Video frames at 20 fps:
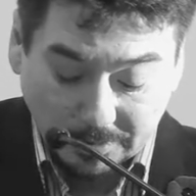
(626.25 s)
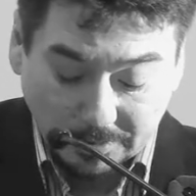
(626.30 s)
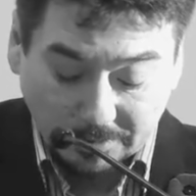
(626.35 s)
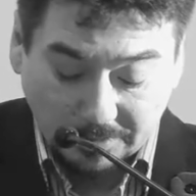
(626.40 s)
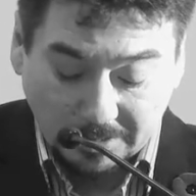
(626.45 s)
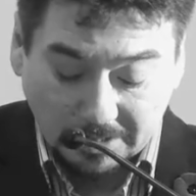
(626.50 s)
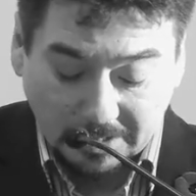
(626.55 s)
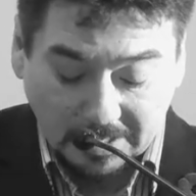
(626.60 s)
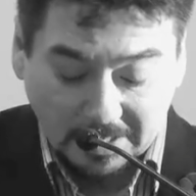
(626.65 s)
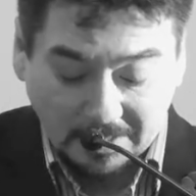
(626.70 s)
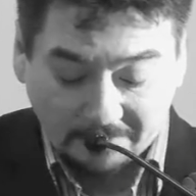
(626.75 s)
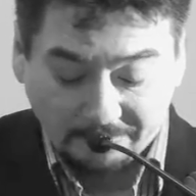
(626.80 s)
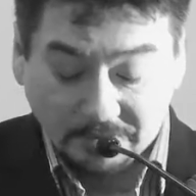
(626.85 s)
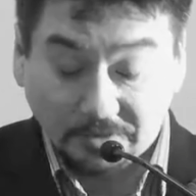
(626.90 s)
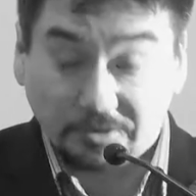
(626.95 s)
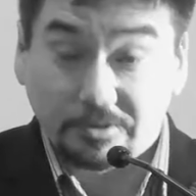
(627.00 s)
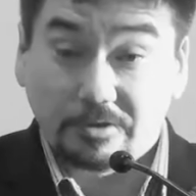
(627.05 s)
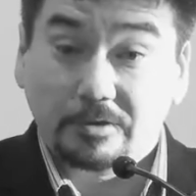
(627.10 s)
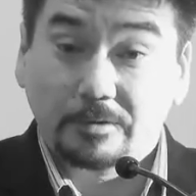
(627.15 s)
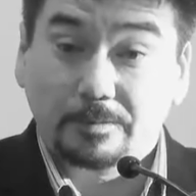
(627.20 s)
They have
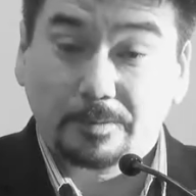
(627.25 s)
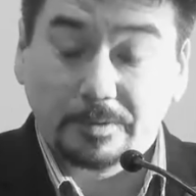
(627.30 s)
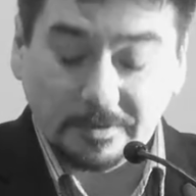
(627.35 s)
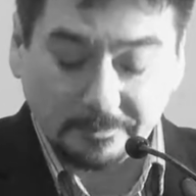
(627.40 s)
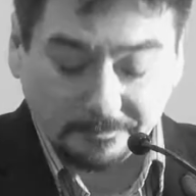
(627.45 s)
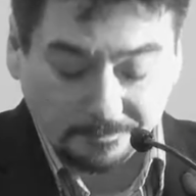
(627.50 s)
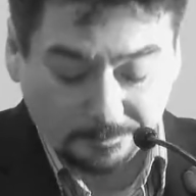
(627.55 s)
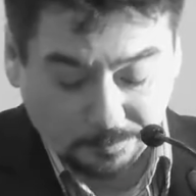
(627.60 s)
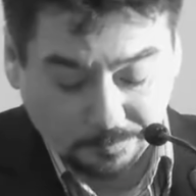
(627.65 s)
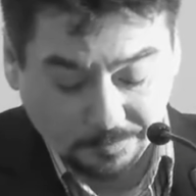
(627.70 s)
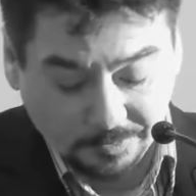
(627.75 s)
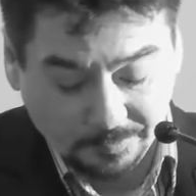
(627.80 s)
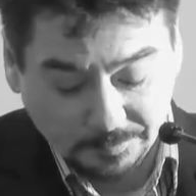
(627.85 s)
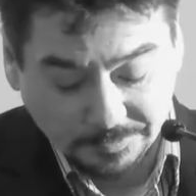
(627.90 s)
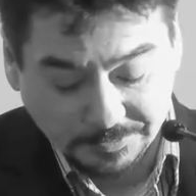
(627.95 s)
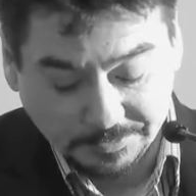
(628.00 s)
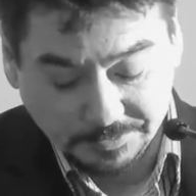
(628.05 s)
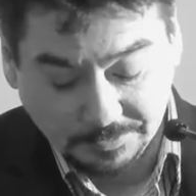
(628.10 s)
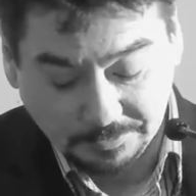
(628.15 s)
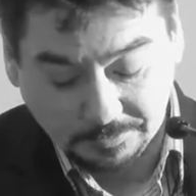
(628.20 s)
interpretive
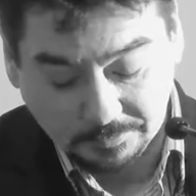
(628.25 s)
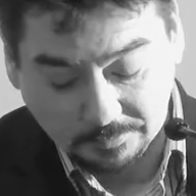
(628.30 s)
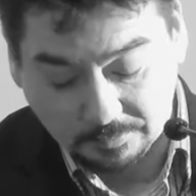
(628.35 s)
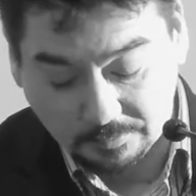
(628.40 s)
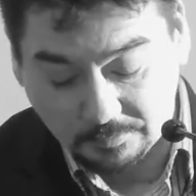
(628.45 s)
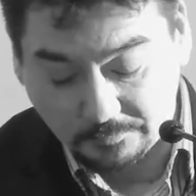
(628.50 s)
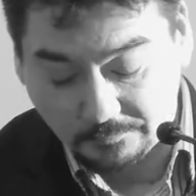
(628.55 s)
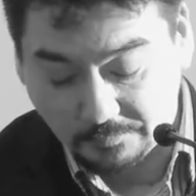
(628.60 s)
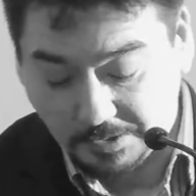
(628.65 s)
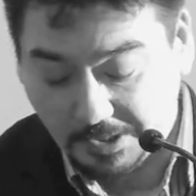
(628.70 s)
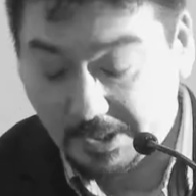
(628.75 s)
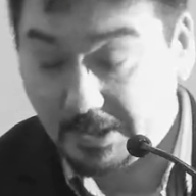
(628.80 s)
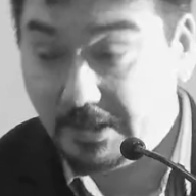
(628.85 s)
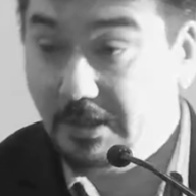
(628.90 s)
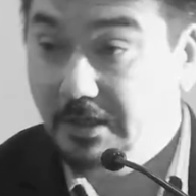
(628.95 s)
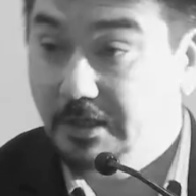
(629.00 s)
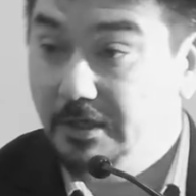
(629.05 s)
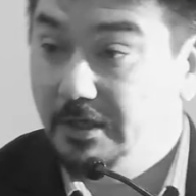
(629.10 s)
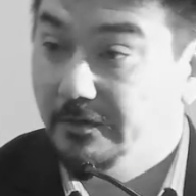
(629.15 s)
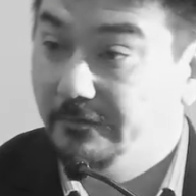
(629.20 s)
primacy over
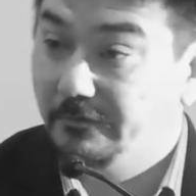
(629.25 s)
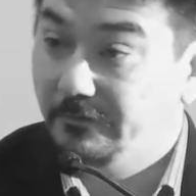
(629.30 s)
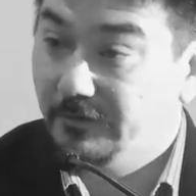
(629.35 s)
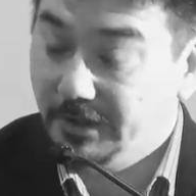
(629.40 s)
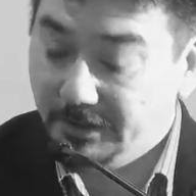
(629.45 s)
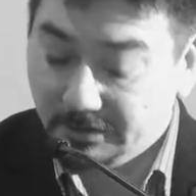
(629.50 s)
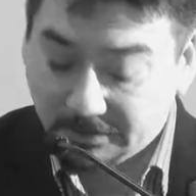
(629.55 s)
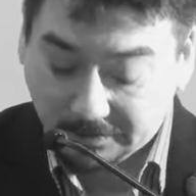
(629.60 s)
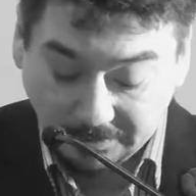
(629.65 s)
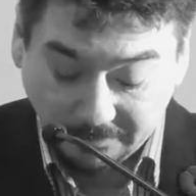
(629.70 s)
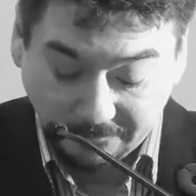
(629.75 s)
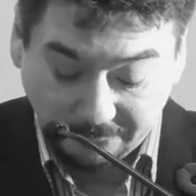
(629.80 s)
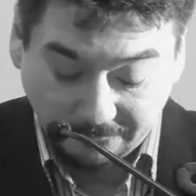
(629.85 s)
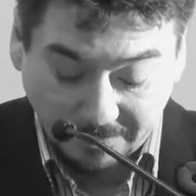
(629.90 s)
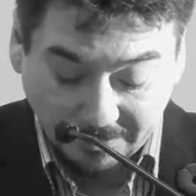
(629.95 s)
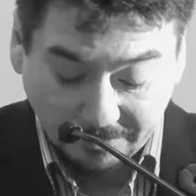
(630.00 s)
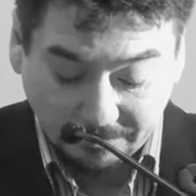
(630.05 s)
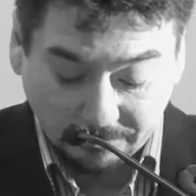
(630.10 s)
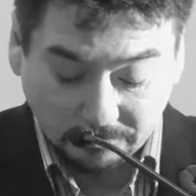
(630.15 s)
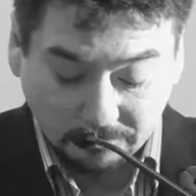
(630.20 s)
any conflicting
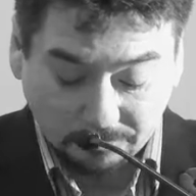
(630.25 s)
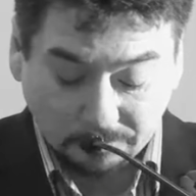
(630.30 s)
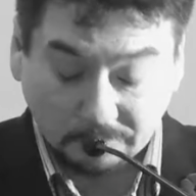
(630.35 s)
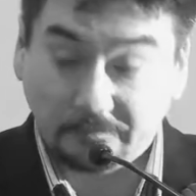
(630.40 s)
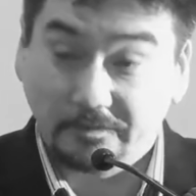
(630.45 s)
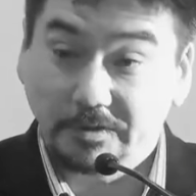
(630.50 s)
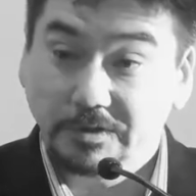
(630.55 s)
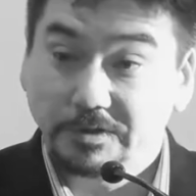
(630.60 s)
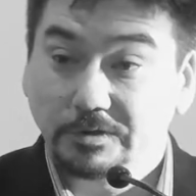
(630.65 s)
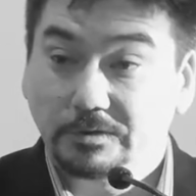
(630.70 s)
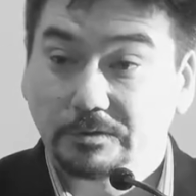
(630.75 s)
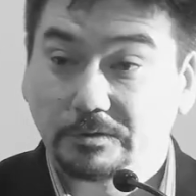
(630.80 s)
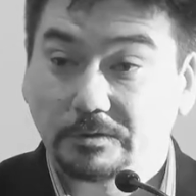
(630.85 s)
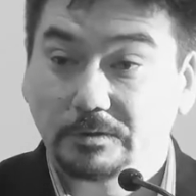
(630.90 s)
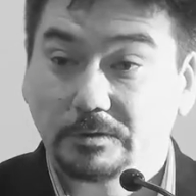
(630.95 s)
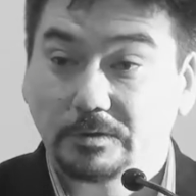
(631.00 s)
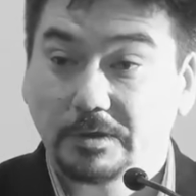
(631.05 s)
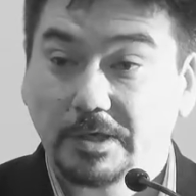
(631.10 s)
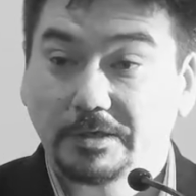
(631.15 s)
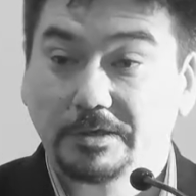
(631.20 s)
federal, provincial,
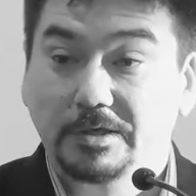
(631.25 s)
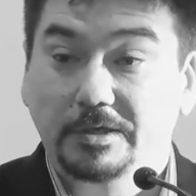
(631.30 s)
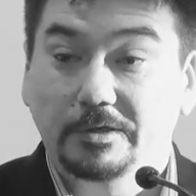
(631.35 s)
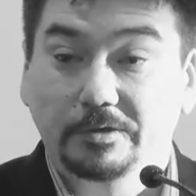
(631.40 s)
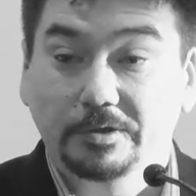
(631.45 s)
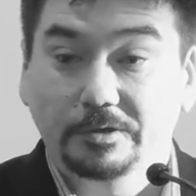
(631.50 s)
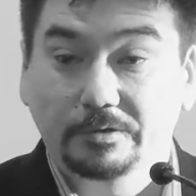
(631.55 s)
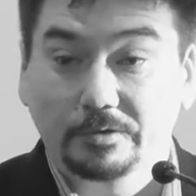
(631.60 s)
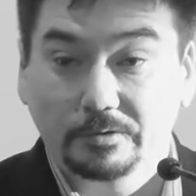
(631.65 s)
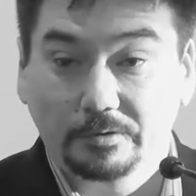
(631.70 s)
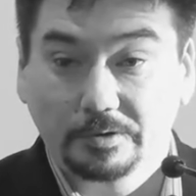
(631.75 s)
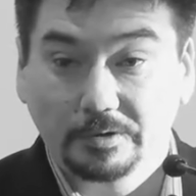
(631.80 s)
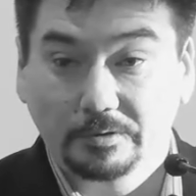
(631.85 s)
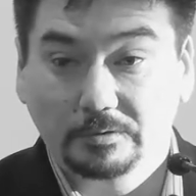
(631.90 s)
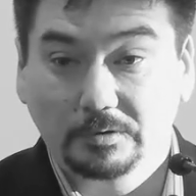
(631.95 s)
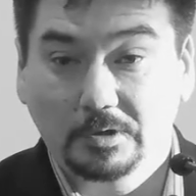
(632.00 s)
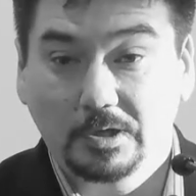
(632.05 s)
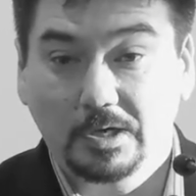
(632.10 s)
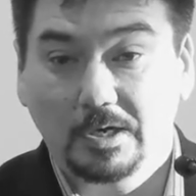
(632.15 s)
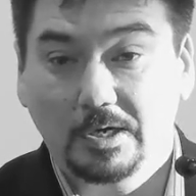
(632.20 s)
and
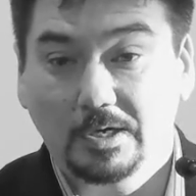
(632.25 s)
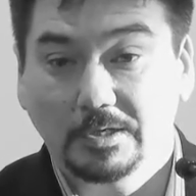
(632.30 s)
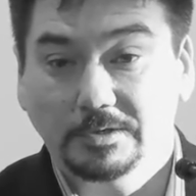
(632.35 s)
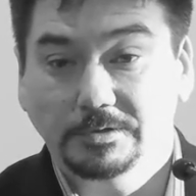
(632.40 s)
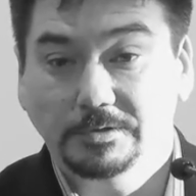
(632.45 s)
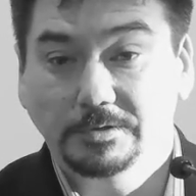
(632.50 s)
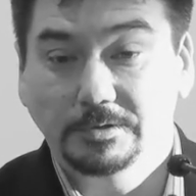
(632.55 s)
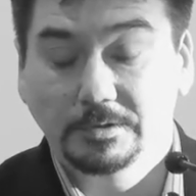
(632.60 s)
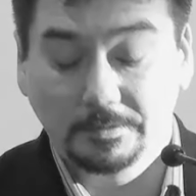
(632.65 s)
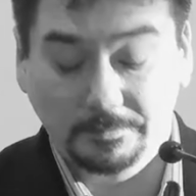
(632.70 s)
territorial laws.